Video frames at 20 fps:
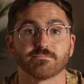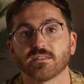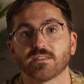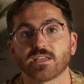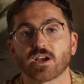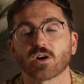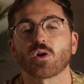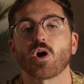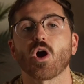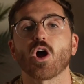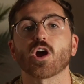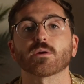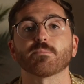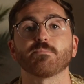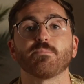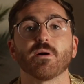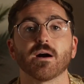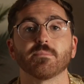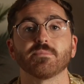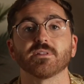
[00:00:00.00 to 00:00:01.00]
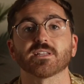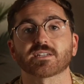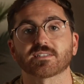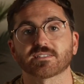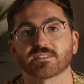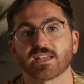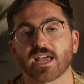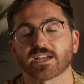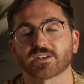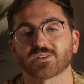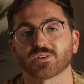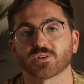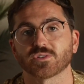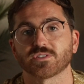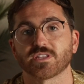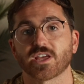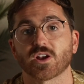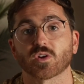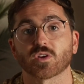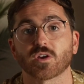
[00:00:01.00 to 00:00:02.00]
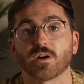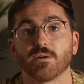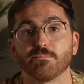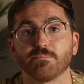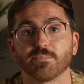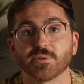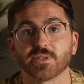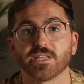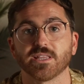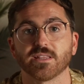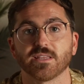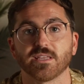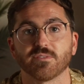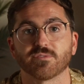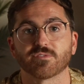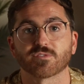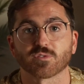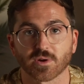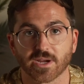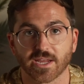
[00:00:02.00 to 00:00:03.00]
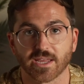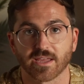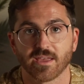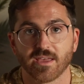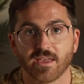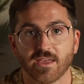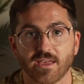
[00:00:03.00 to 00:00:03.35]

There are public sectors that are completely free,